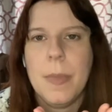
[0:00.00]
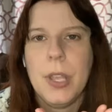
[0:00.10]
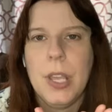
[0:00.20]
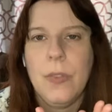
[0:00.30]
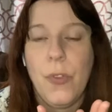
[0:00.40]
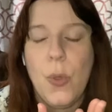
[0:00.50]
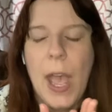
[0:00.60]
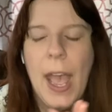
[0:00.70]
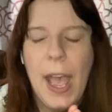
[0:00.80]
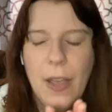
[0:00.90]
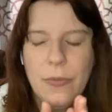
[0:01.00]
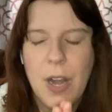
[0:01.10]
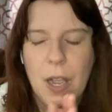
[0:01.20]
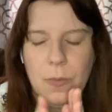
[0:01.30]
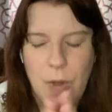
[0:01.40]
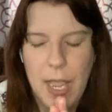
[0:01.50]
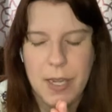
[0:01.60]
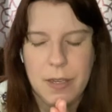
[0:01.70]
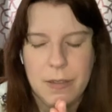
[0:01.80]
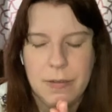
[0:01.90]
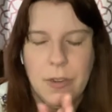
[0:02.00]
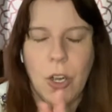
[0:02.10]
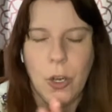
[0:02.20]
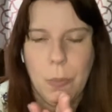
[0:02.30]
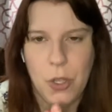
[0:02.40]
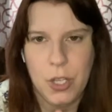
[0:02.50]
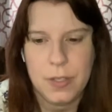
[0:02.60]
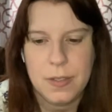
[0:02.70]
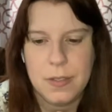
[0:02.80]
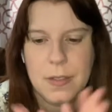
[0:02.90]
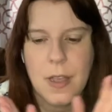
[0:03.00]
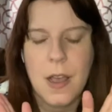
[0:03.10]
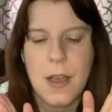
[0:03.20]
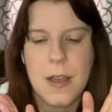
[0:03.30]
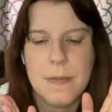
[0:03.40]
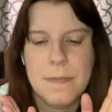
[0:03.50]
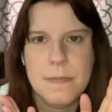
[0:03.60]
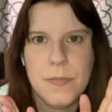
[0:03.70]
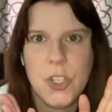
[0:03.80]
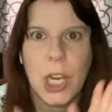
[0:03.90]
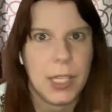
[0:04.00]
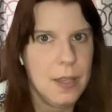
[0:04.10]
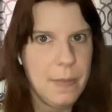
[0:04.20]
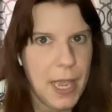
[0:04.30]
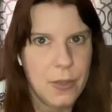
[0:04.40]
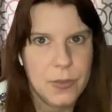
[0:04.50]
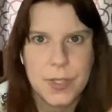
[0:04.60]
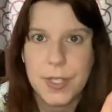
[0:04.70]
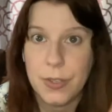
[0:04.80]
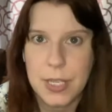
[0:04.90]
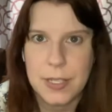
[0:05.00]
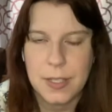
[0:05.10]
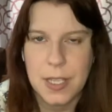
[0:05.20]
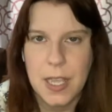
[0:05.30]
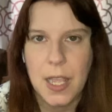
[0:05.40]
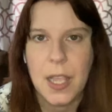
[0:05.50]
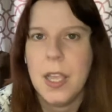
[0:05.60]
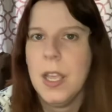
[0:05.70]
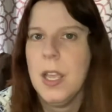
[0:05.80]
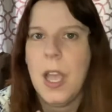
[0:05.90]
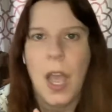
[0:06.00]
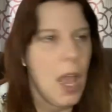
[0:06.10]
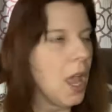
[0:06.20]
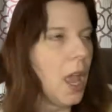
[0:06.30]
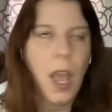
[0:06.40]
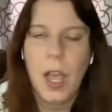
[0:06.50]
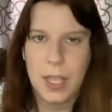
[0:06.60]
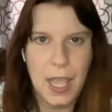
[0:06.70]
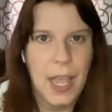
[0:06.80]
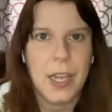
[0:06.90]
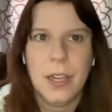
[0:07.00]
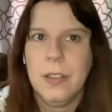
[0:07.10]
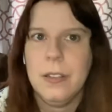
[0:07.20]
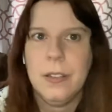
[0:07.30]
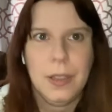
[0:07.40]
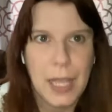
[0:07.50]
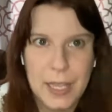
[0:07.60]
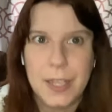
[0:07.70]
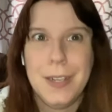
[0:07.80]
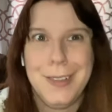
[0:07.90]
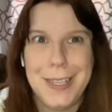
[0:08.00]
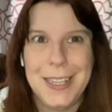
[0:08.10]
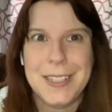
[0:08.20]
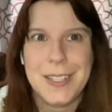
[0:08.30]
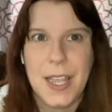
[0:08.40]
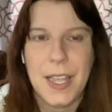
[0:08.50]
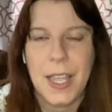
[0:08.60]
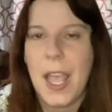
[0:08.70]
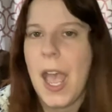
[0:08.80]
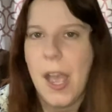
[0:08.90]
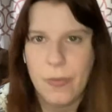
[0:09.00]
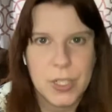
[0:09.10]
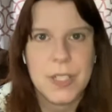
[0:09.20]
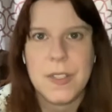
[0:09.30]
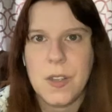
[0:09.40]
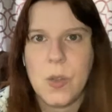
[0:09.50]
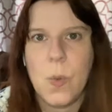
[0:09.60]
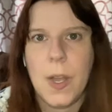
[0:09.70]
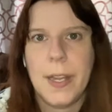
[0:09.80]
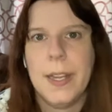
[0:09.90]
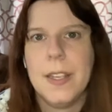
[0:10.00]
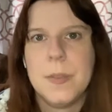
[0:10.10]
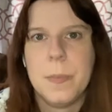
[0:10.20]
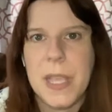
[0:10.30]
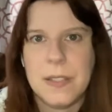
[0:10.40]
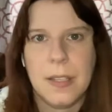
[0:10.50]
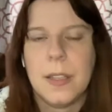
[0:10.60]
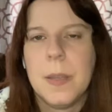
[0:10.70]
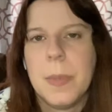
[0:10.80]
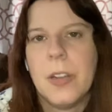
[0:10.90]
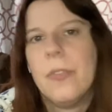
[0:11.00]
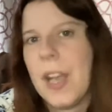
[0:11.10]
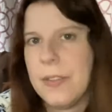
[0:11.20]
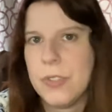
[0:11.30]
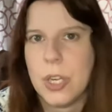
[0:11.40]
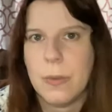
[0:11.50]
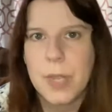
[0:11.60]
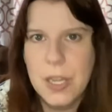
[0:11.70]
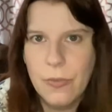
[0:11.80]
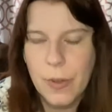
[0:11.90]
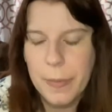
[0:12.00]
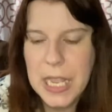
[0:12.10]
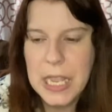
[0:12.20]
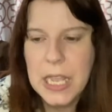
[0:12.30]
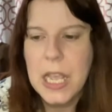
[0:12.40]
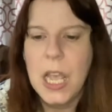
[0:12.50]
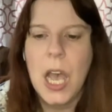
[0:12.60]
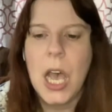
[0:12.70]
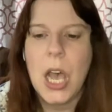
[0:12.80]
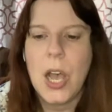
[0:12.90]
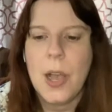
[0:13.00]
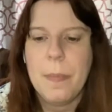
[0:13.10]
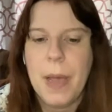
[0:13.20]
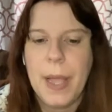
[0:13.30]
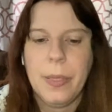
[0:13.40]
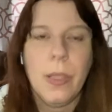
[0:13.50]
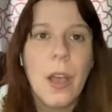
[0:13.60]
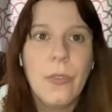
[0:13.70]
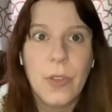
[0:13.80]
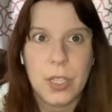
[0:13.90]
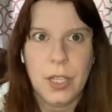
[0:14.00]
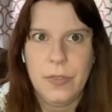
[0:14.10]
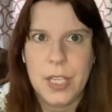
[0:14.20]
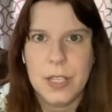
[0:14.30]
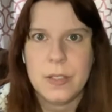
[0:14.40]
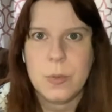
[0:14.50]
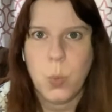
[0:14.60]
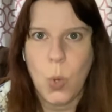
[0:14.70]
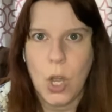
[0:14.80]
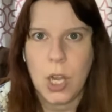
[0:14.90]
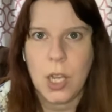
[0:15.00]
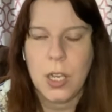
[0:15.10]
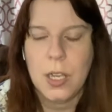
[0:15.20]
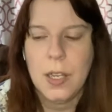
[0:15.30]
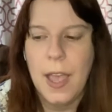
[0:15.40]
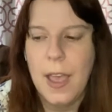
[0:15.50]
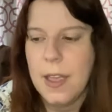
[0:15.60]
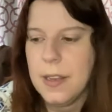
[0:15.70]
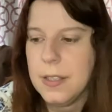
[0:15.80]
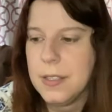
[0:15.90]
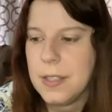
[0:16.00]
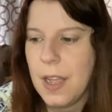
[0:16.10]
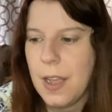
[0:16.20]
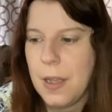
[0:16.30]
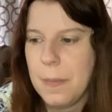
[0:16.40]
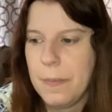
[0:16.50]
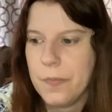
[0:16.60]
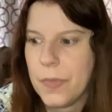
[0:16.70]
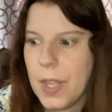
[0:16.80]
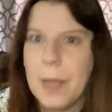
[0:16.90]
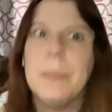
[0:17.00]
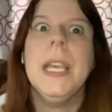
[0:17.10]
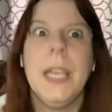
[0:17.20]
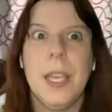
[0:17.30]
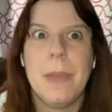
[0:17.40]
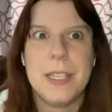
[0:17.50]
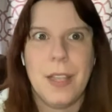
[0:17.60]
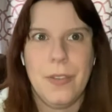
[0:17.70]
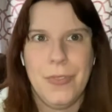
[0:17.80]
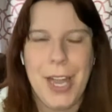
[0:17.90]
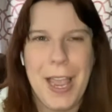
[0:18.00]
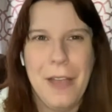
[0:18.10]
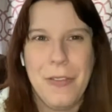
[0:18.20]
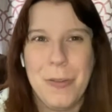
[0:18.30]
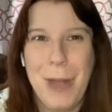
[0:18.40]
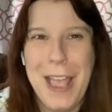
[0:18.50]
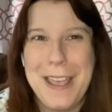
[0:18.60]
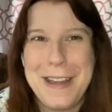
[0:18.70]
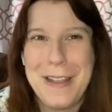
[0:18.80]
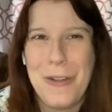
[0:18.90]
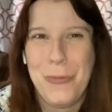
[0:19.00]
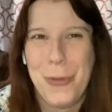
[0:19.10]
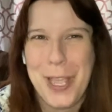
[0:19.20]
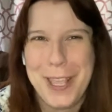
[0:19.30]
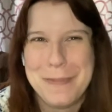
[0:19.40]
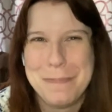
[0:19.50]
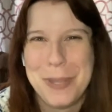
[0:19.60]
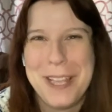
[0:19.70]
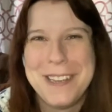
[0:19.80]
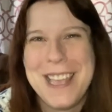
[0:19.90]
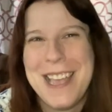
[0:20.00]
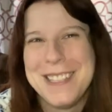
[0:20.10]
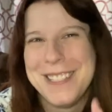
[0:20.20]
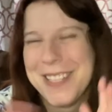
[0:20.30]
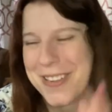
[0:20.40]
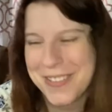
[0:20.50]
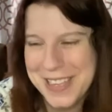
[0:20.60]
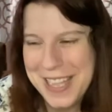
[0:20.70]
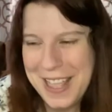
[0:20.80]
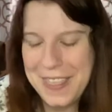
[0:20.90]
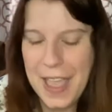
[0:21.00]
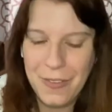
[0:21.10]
If you have not read her books, check them out. Seriously, again, like Nalini Singh, every single one has basically been a 5-star read for me. I love Olivia's work, and I'm kicking myself that I haven't read Of Wicked Blood yet, so that